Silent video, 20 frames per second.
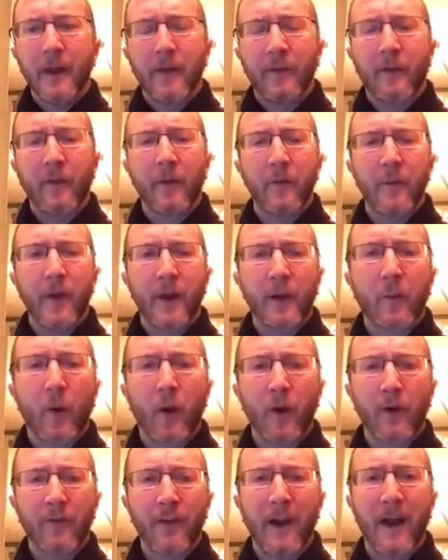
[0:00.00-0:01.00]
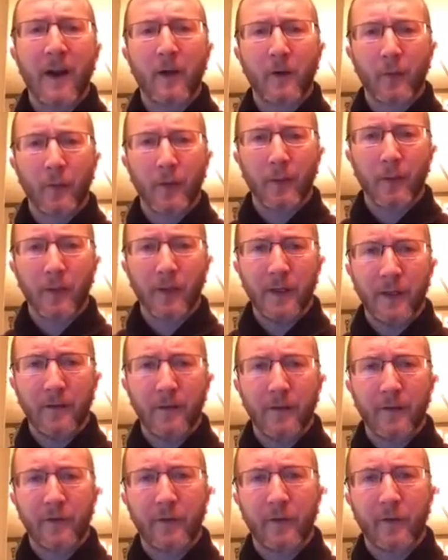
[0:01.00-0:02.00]
And so the better part of valor, we
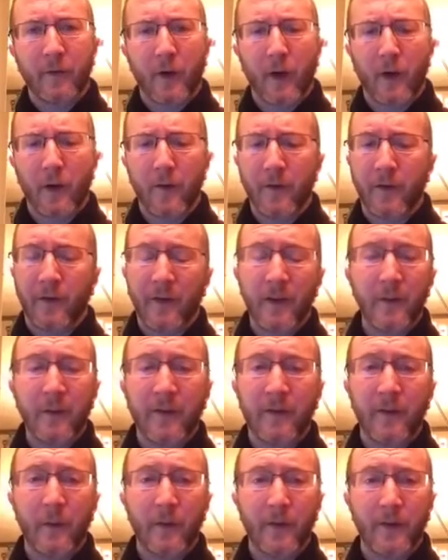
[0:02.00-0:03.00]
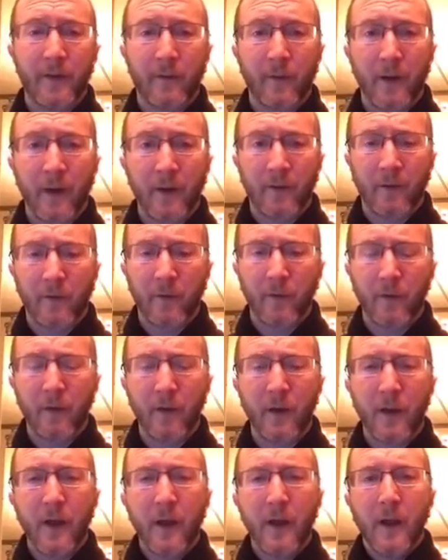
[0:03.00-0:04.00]
believe, is to draw the CBC with differential.